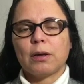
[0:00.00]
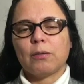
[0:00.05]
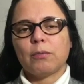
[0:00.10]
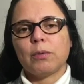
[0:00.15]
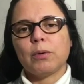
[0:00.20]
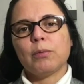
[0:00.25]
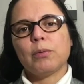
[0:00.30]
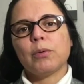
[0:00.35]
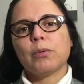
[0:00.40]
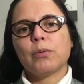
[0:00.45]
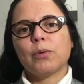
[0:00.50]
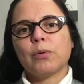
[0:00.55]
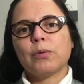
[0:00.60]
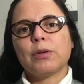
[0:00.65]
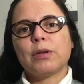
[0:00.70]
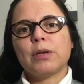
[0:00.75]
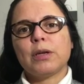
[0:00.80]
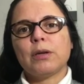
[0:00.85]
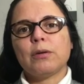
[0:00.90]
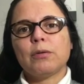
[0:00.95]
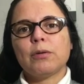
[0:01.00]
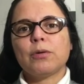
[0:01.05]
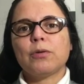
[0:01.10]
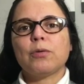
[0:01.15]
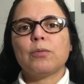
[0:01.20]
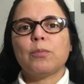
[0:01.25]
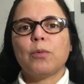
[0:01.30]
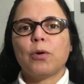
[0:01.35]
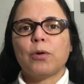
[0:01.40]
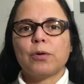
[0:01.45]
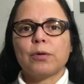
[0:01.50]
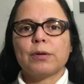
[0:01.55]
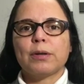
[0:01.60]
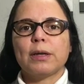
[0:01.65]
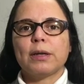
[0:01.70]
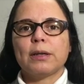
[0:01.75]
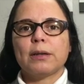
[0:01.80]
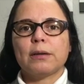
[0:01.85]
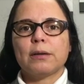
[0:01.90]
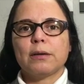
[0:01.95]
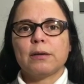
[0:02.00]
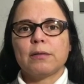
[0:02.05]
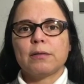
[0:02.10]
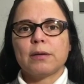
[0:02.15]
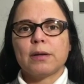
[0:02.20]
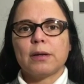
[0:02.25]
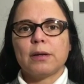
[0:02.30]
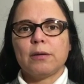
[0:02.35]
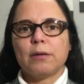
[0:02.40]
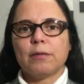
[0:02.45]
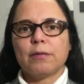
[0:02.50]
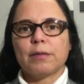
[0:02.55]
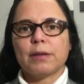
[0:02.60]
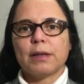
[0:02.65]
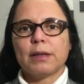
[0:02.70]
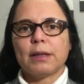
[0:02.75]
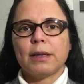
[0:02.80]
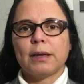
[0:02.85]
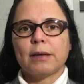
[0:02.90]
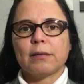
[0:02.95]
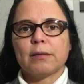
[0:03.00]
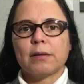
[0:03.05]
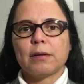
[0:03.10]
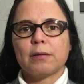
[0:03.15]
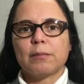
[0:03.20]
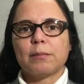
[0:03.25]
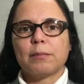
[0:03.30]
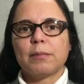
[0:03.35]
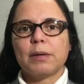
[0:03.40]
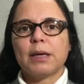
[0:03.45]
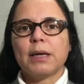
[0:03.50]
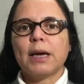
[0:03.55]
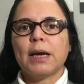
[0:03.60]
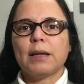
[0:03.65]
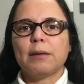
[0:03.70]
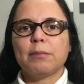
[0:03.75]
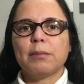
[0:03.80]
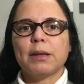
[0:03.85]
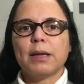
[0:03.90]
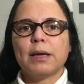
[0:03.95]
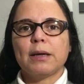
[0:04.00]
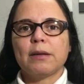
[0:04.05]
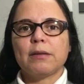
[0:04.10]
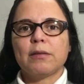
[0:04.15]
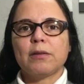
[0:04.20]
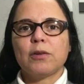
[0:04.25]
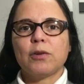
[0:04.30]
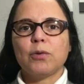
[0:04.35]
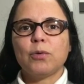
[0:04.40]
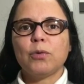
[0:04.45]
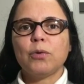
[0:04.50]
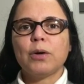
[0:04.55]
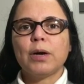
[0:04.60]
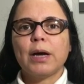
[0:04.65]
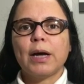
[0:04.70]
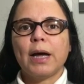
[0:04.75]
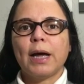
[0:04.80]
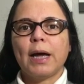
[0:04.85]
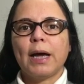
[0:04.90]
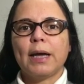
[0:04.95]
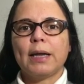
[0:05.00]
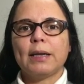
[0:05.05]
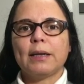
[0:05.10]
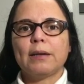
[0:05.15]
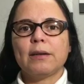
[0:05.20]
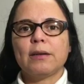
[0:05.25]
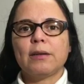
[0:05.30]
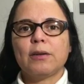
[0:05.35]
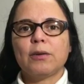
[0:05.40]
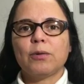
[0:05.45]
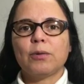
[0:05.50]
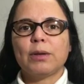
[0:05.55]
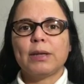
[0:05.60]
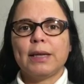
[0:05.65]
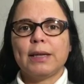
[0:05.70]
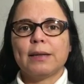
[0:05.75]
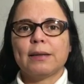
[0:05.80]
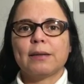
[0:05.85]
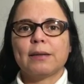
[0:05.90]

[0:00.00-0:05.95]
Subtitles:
We will continue tomorrow the study of the lesson. May God bless you, and until then.